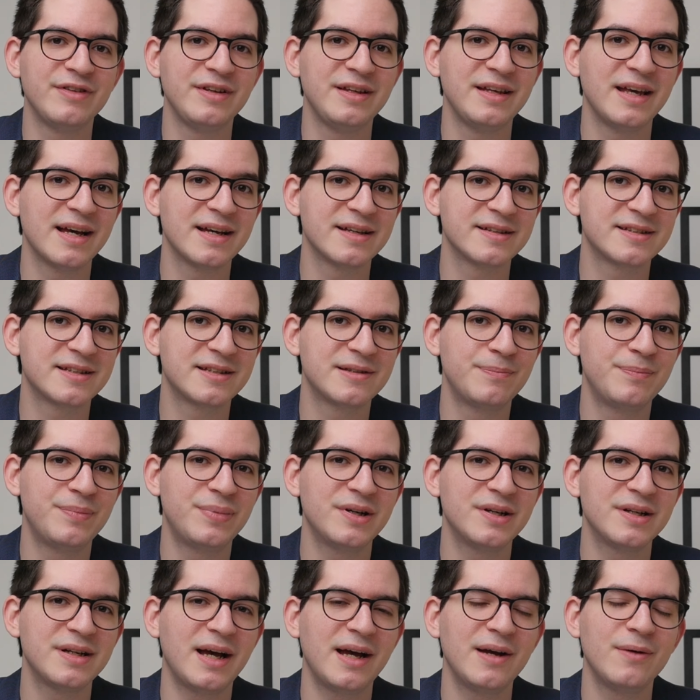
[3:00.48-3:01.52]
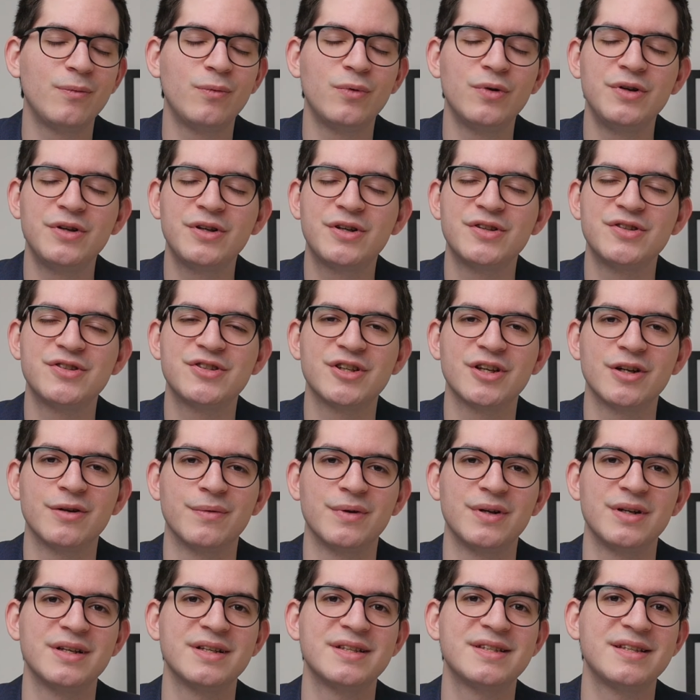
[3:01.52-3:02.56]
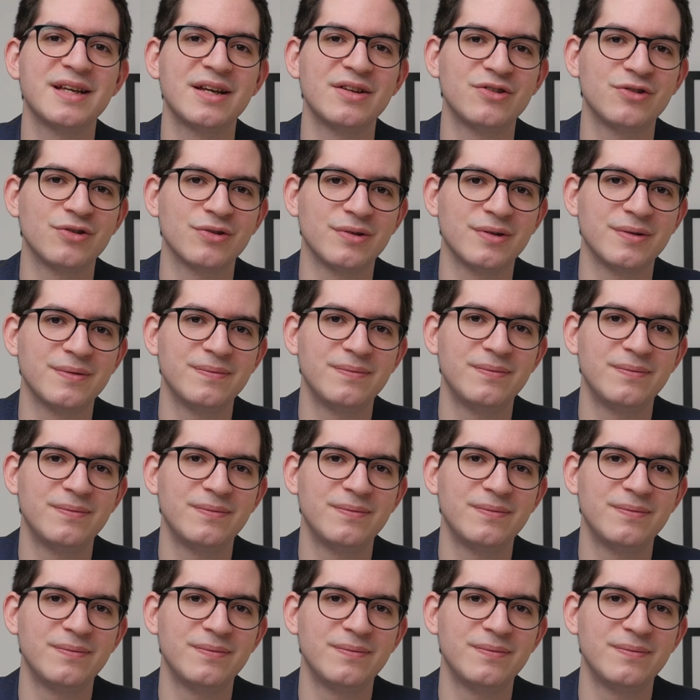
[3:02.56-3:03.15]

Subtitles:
yes, but I wouldn't consider it essential.